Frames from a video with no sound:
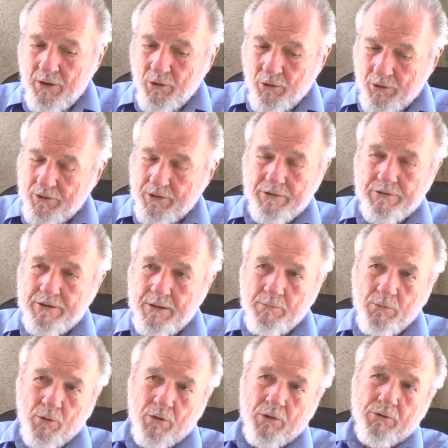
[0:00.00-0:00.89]
or
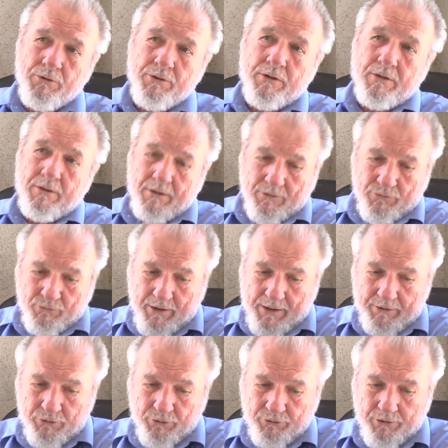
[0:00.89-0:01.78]
condemn all the
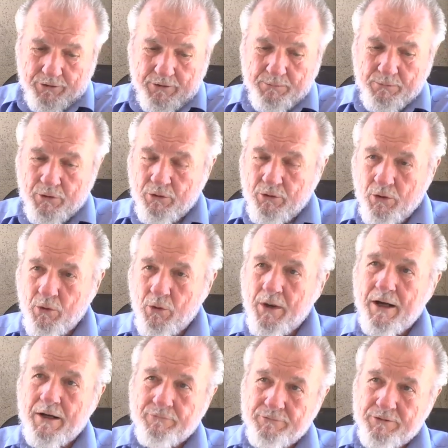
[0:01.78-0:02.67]
writers in the book who
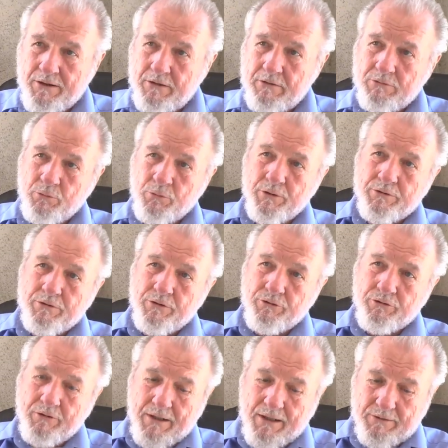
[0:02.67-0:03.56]
have dealt with
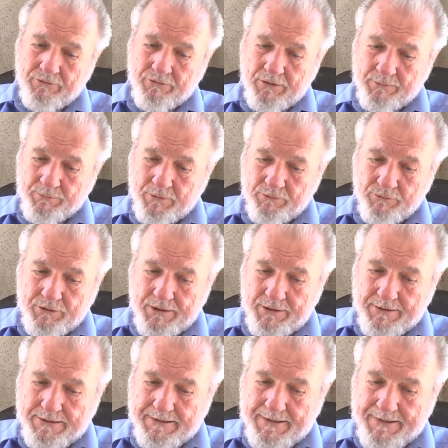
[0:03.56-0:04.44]
this concept of
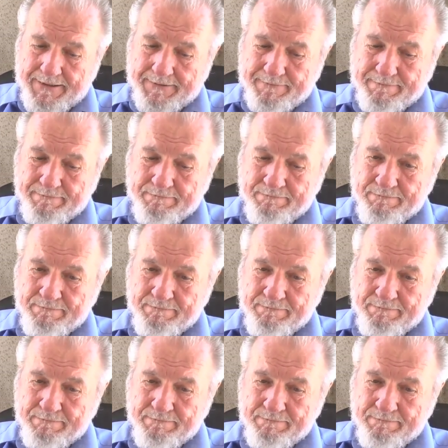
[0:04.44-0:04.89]
genocide,